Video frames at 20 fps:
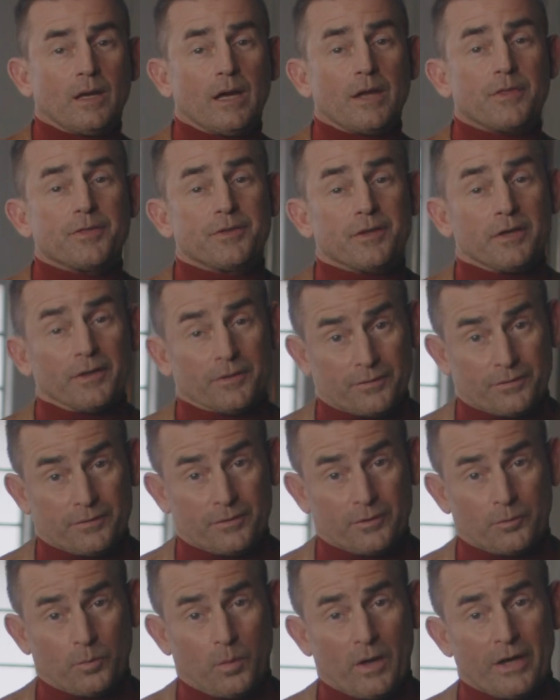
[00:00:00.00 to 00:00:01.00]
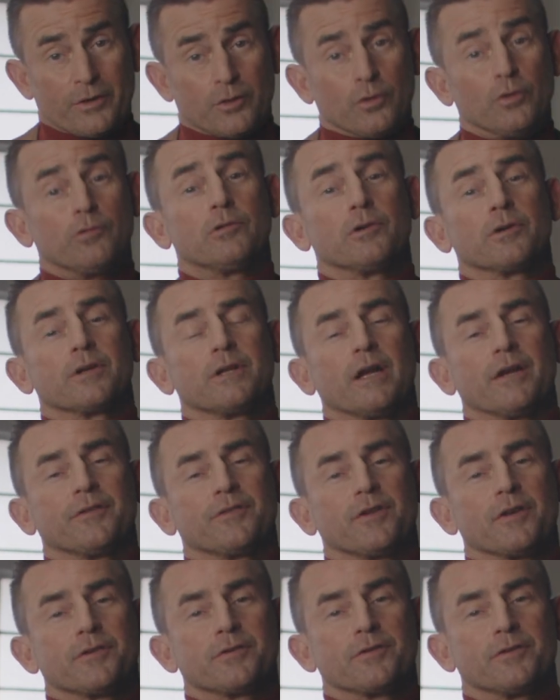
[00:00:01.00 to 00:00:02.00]
And this is why your
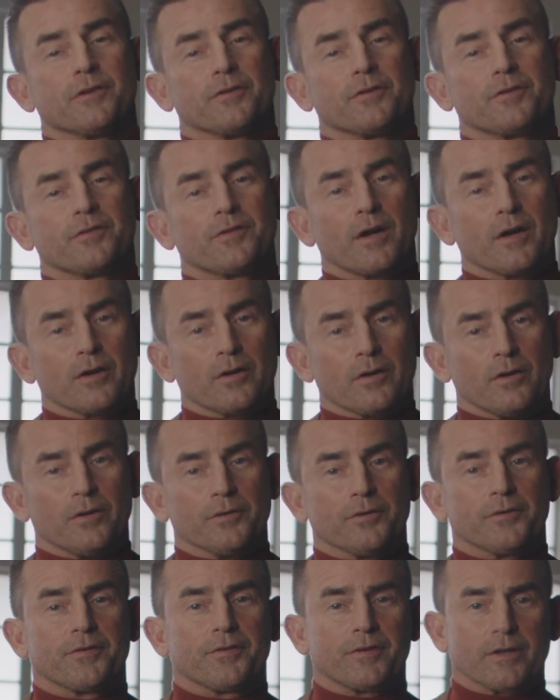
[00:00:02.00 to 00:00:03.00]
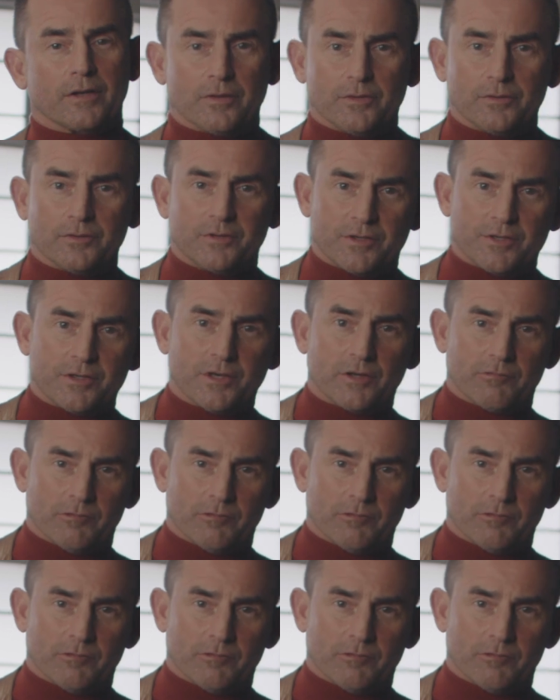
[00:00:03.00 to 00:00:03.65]
organization is stuck on single-digit